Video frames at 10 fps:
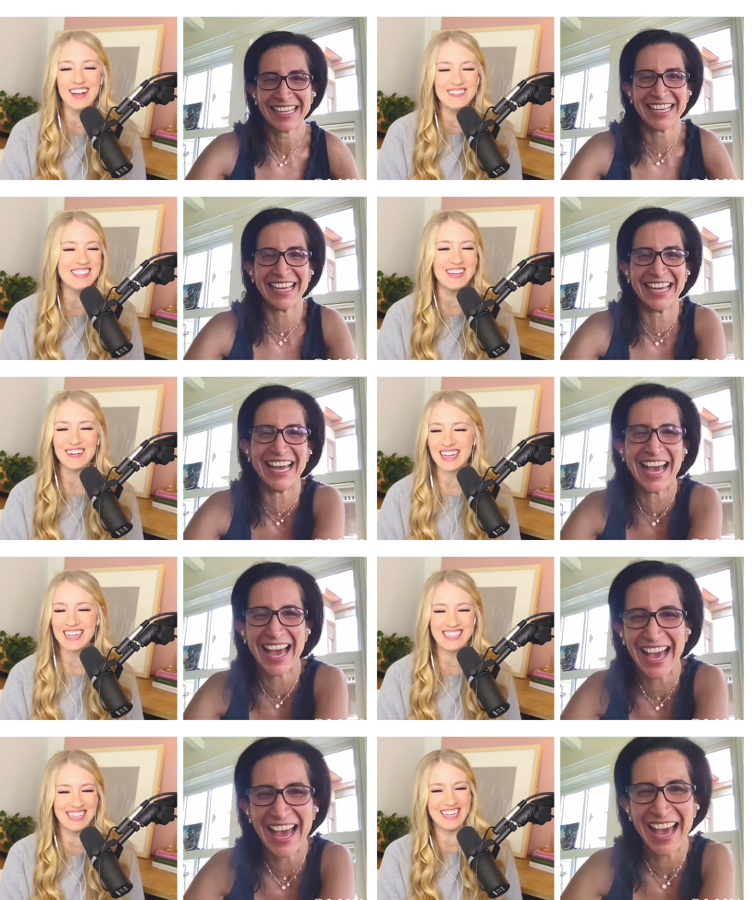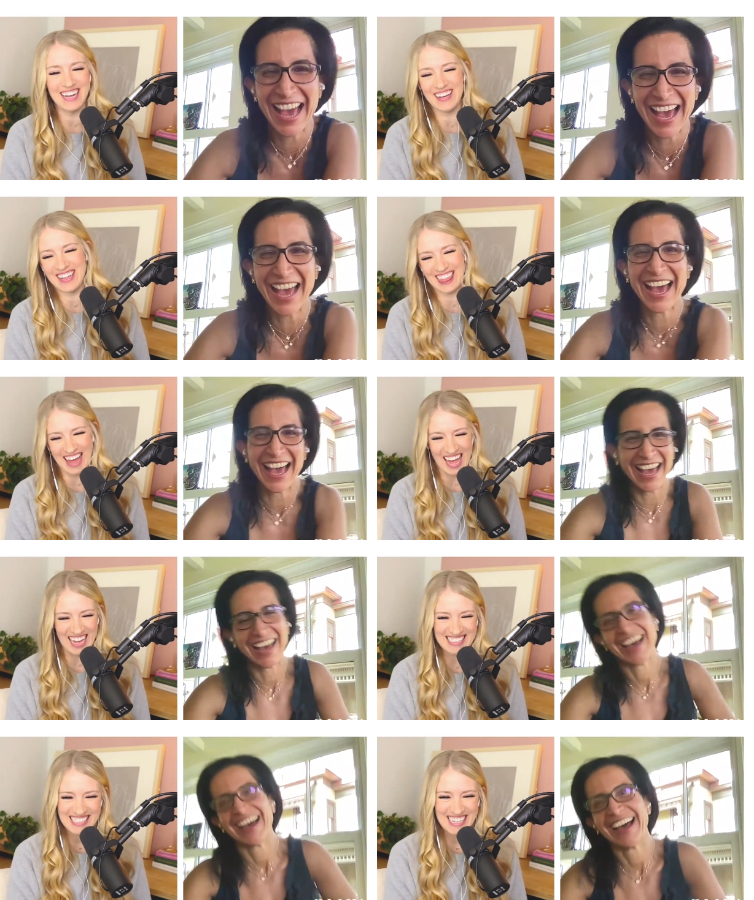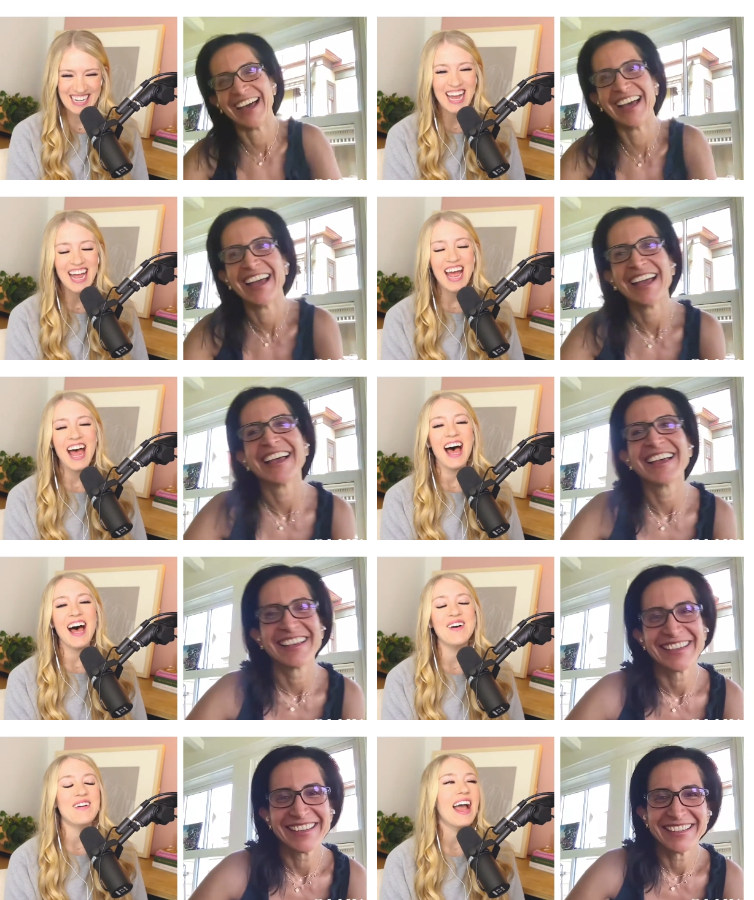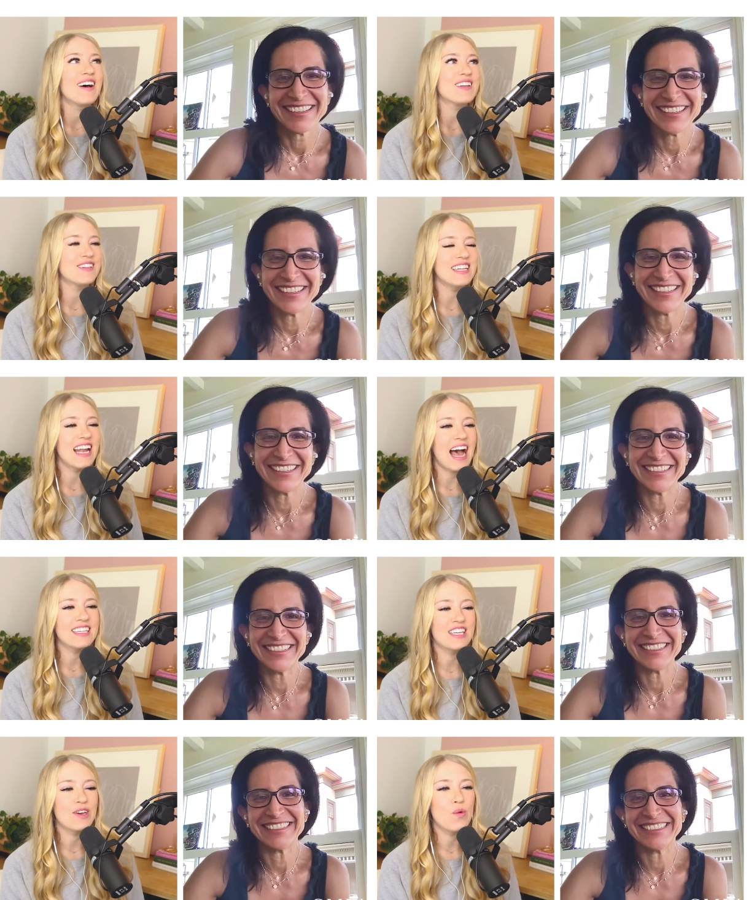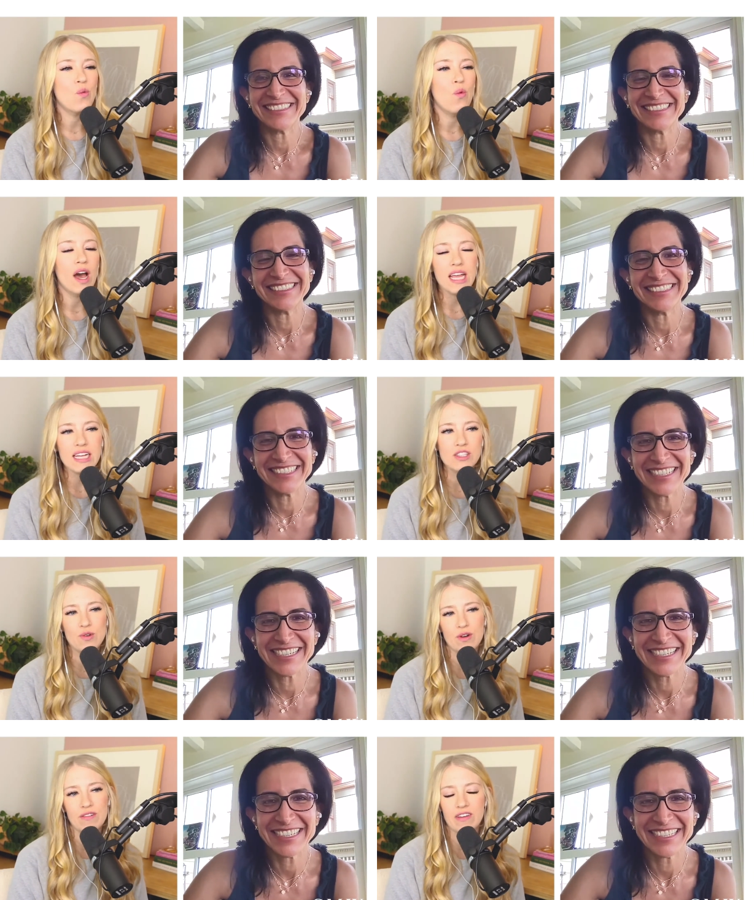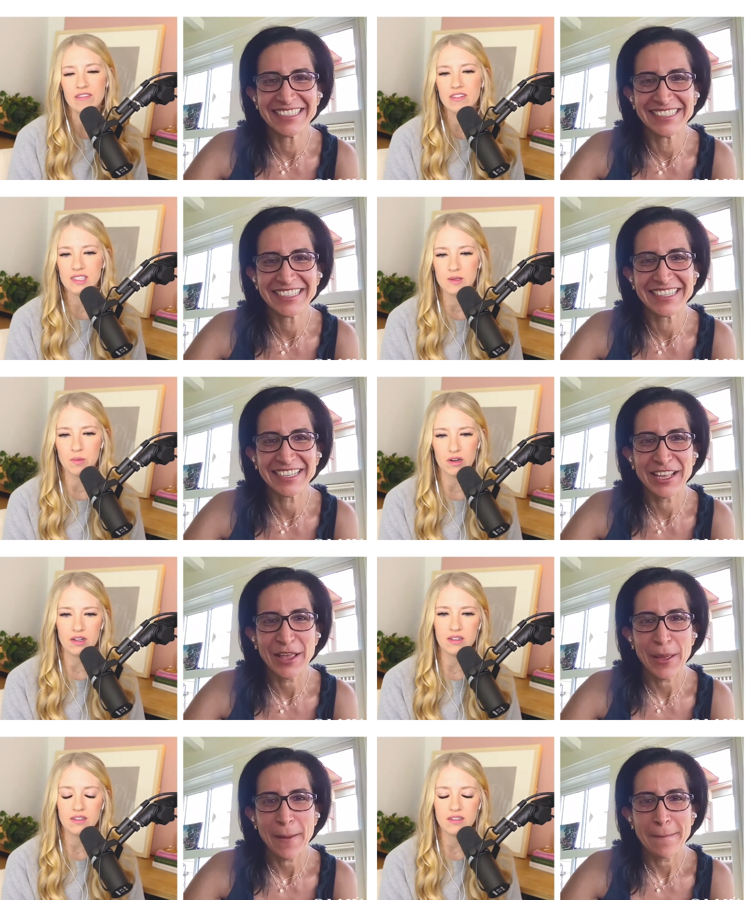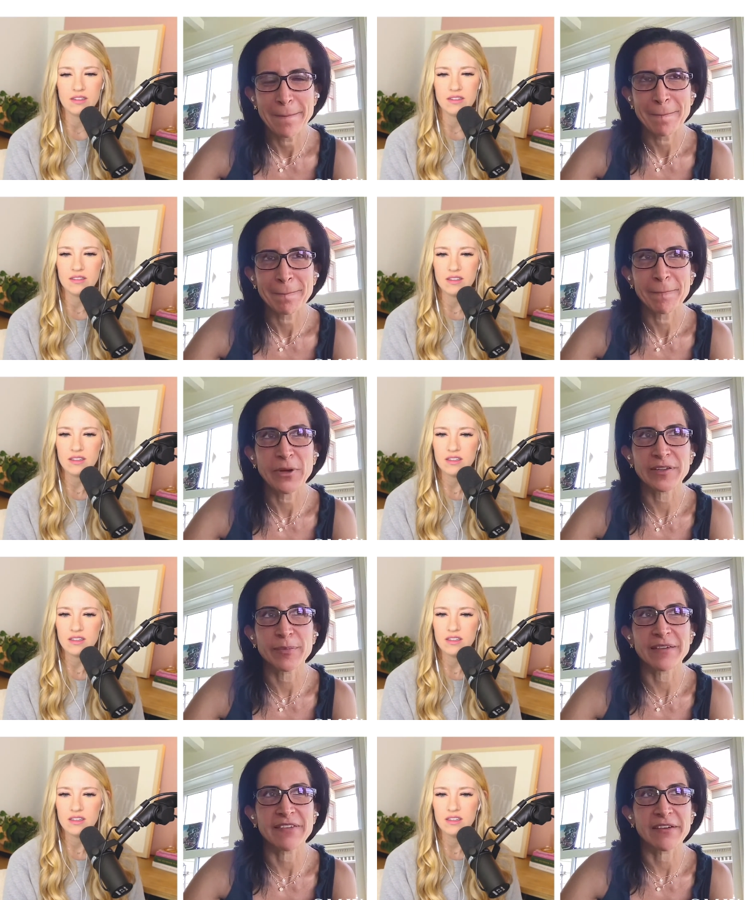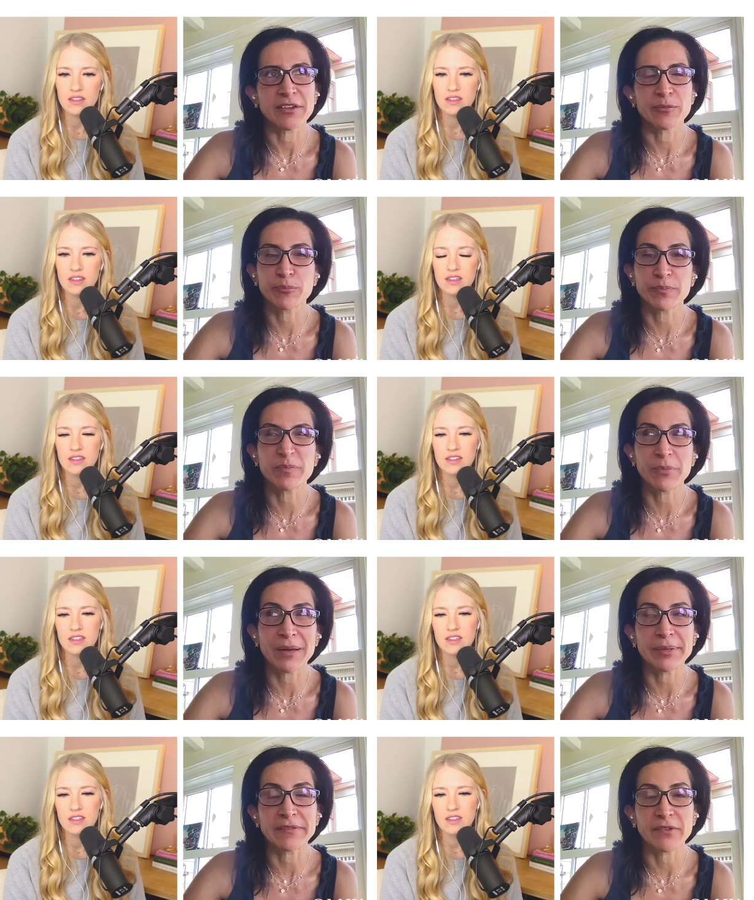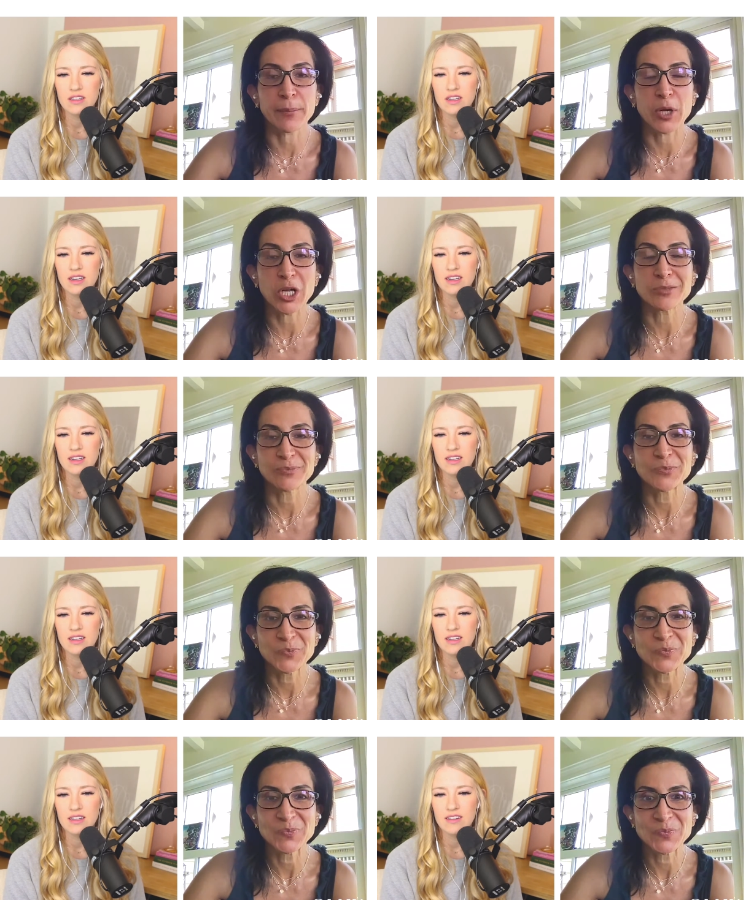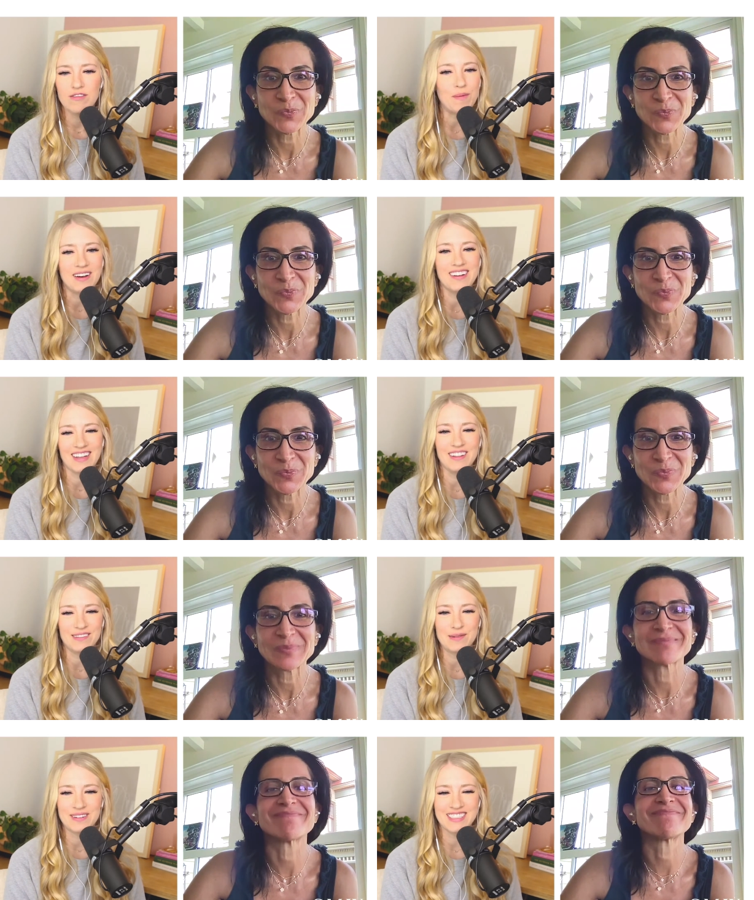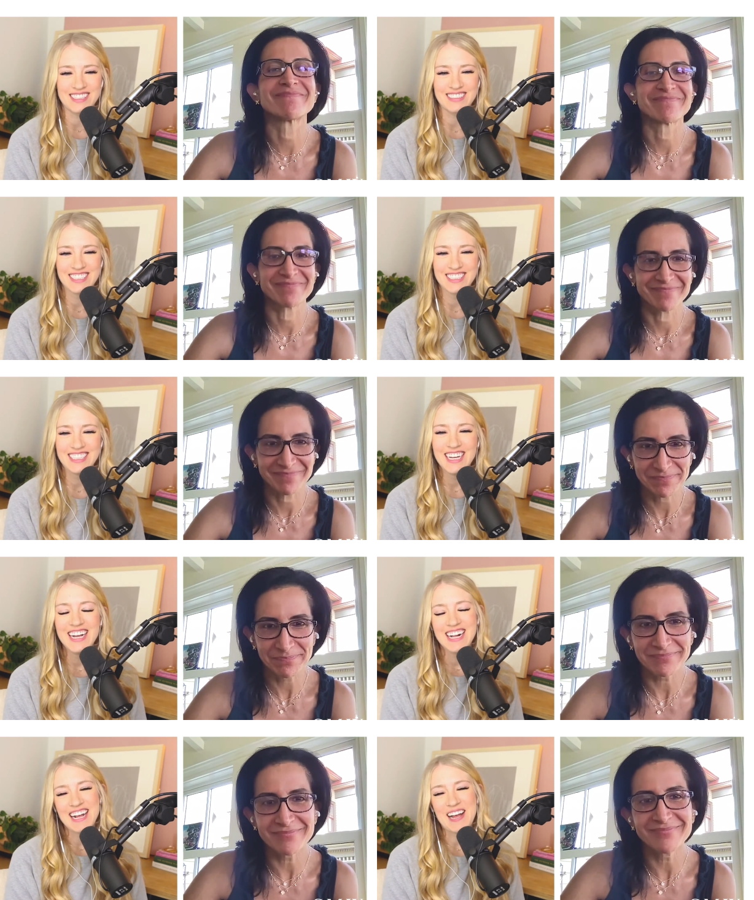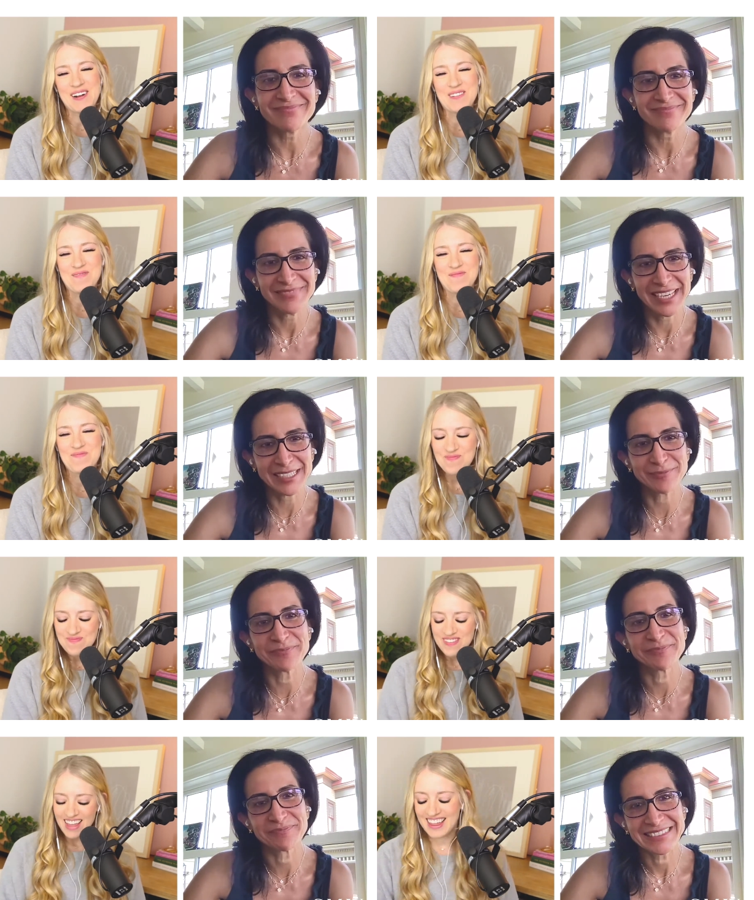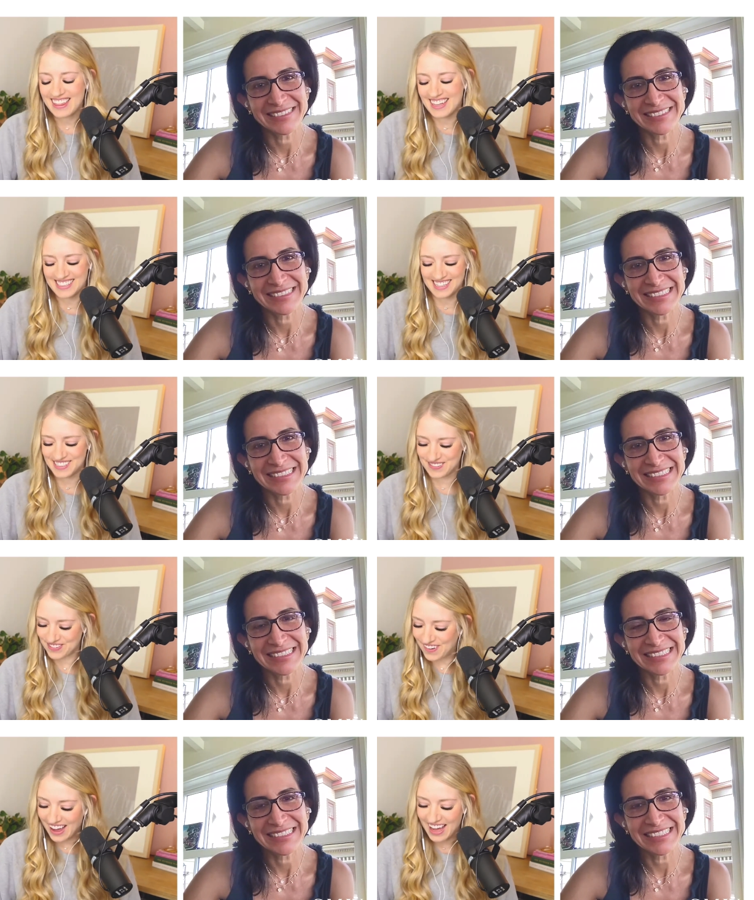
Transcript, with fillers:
Speaker 1: so glad to know that. Um, I also need to ask you, what is your favorite sport? What is my favorite? Probably football. Football. I love football too. Um, yeah. That's awesome. Okay.